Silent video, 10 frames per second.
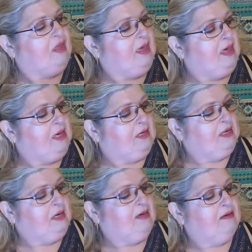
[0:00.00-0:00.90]

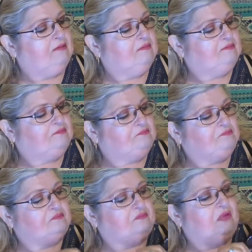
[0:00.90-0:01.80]
And uh,
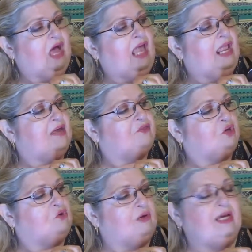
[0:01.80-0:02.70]
I like
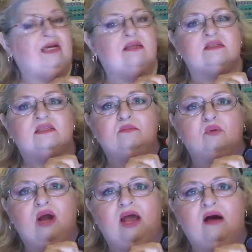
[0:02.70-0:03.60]
the greens and the
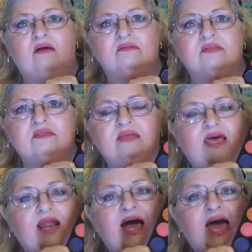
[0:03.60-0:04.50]
browns
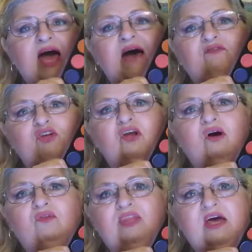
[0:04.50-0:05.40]
and I have you
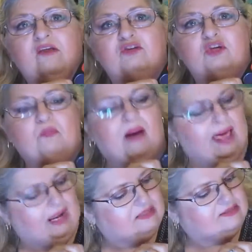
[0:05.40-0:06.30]
know the other two
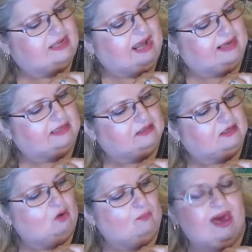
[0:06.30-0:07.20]
palettes that I can
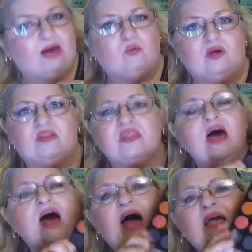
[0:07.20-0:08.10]
go back with
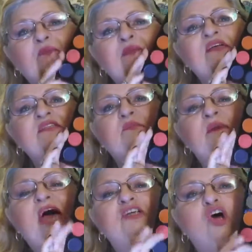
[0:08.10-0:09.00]
I can mix and
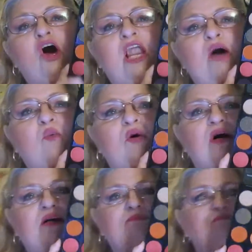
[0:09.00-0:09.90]
match all I
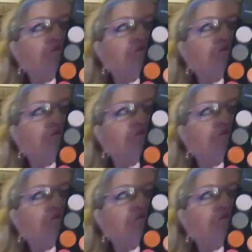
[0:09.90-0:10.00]
want